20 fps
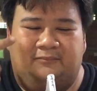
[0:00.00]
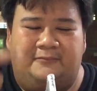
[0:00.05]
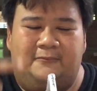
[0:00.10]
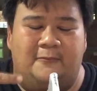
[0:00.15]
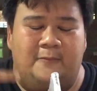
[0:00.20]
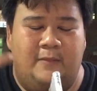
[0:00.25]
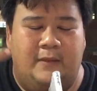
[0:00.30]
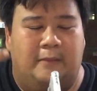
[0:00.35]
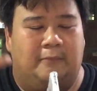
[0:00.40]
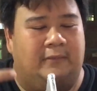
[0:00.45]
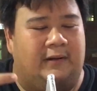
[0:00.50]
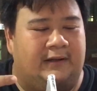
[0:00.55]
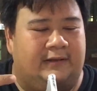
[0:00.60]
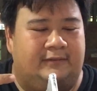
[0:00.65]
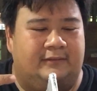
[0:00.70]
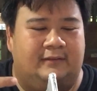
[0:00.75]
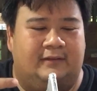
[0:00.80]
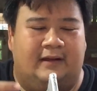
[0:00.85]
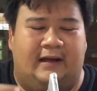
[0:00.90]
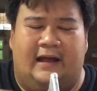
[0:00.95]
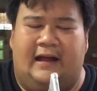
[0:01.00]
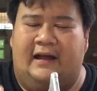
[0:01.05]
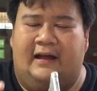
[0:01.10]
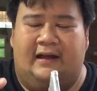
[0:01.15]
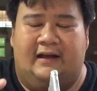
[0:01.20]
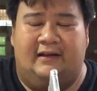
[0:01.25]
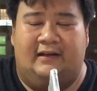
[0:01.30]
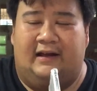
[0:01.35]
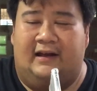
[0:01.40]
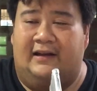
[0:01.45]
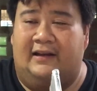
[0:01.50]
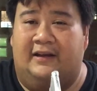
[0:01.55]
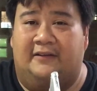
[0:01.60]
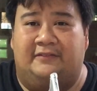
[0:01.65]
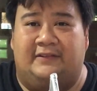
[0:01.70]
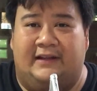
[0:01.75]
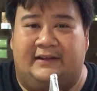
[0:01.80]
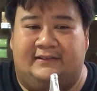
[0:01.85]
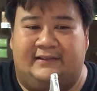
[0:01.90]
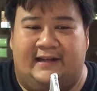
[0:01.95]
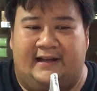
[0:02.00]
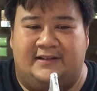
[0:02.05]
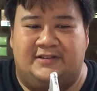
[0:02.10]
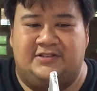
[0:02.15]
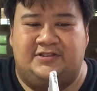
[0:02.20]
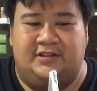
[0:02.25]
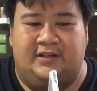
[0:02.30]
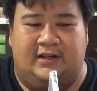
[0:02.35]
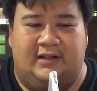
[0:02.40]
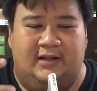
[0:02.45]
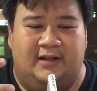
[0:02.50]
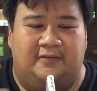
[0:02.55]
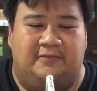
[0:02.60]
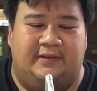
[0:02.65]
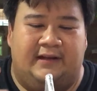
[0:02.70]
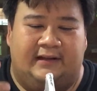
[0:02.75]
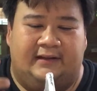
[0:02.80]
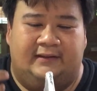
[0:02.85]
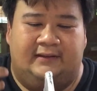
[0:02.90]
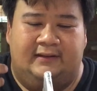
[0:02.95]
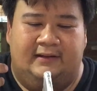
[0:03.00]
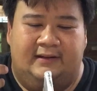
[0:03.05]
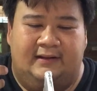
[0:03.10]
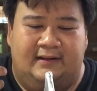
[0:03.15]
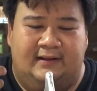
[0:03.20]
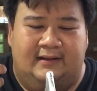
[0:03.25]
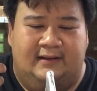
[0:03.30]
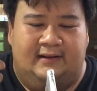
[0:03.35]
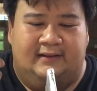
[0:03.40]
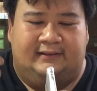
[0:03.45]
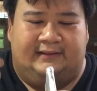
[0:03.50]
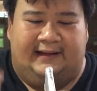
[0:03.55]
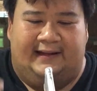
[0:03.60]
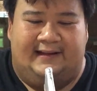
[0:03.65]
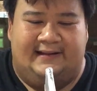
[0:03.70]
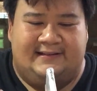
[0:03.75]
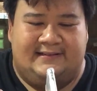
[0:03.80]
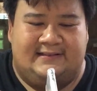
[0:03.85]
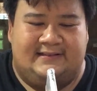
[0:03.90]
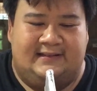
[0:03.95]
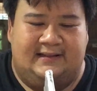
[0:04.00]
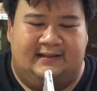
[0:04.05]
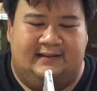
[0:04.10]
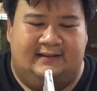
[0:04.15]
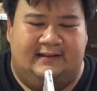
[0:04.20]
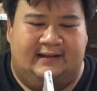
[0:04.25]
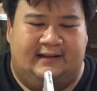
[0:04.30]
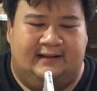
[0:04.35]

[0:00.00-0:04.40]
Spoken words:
But I love that texture. I love that taste and that